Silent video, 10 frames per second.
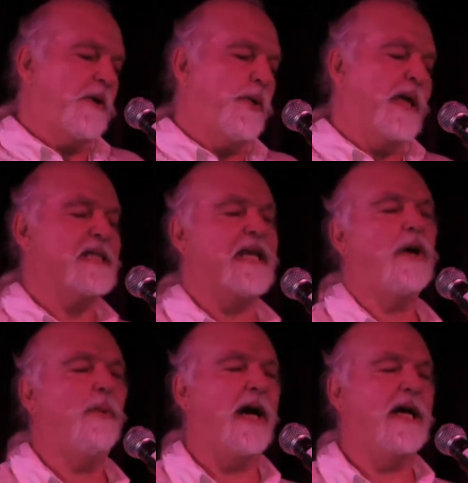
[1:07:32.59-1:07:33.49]
of a quick
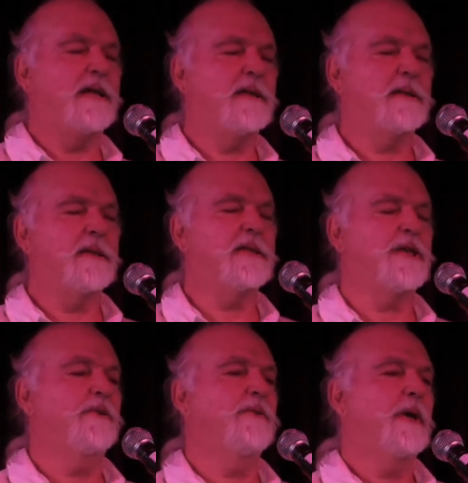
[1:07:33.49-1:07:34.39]
segue
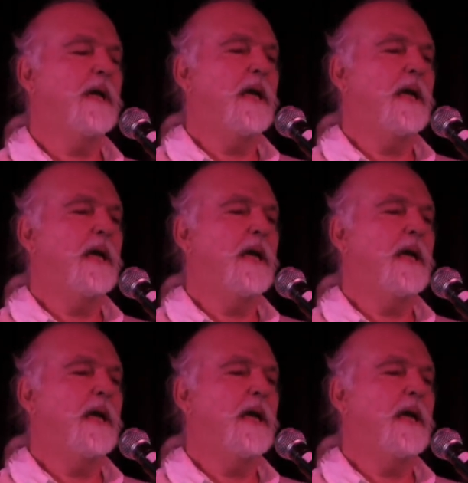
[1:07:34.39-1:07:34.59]
to